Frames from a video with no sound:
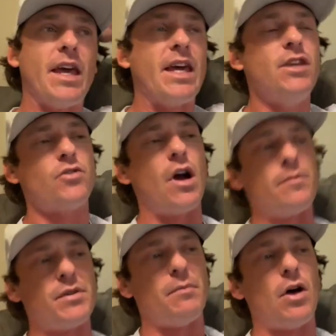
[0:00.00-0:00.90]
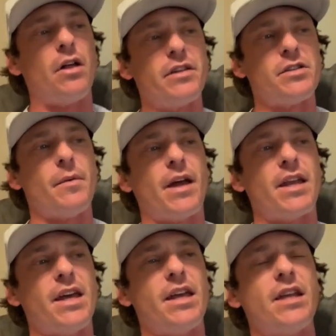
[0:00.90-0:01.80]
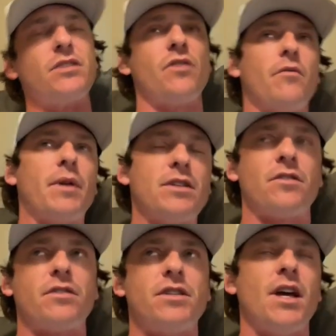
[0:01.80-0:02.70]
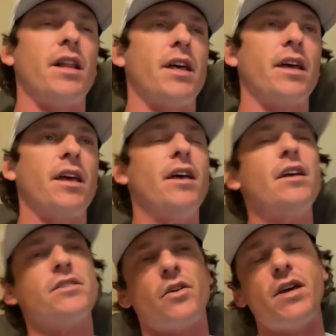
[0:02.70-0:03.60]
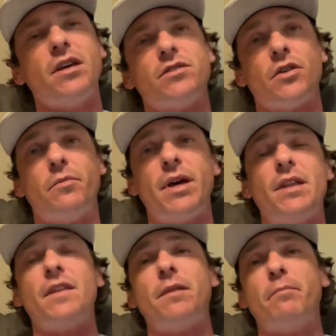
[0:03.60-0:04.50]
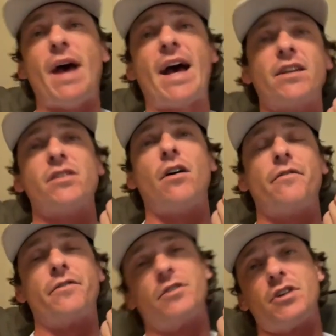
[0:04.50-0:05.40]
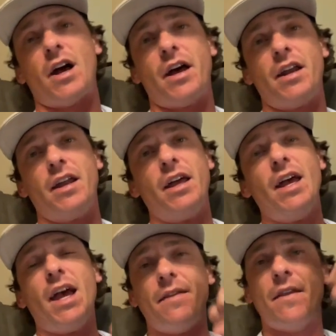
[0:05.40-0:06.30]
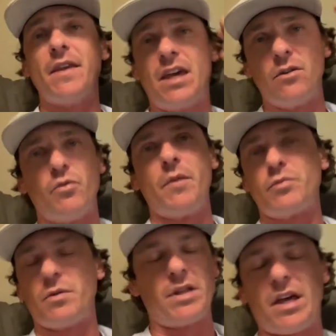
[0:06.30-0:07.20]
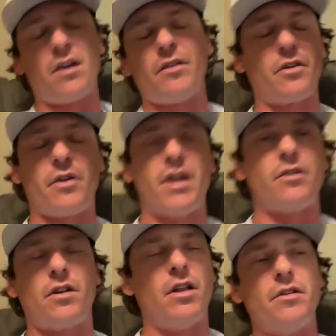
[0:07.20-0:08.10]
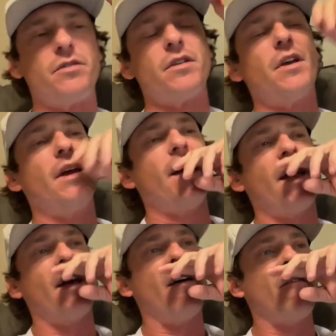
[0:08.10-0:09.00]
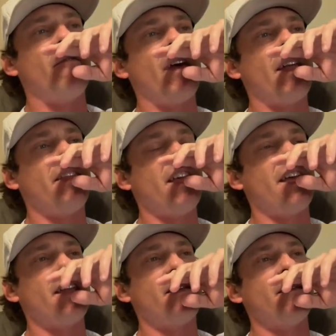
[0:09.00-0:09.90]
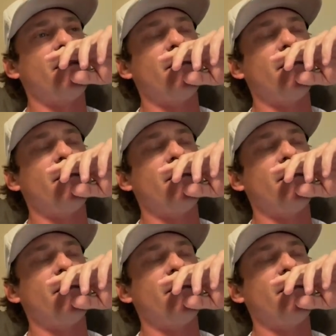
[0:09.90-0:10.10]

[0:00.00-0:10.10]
he drops the ball and is about to hit it. So everybody starts yelling. So he, so Ben then backs off the shot, and then the kid rips one like on the green or close. Um, and then